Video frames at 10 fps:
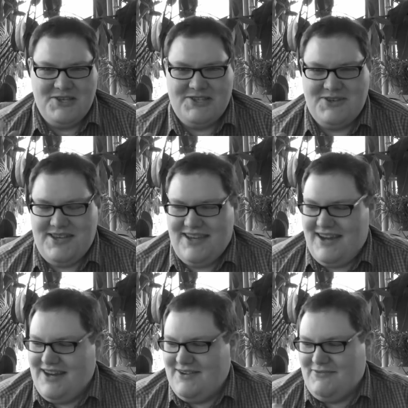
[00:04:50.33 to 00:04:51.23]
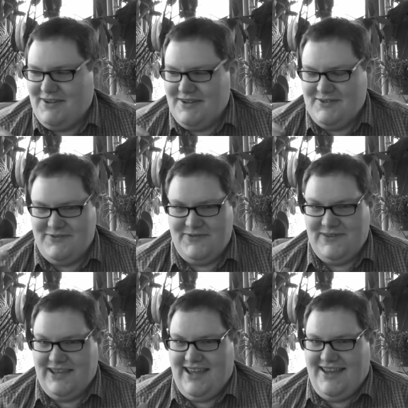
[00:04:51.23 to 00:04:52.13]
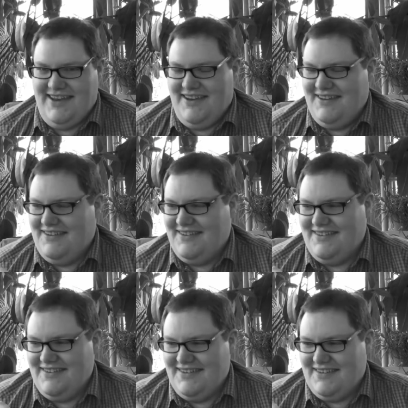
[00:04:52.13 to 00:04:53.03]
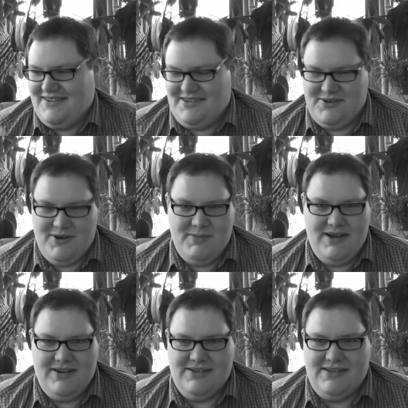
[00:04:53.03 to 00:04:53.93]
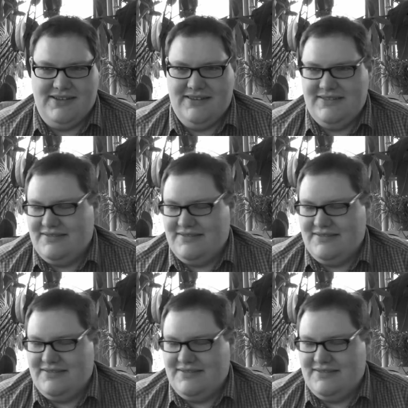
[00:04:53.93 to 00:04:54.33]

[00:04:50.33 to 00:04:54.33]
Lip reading: so he kind of fled to America.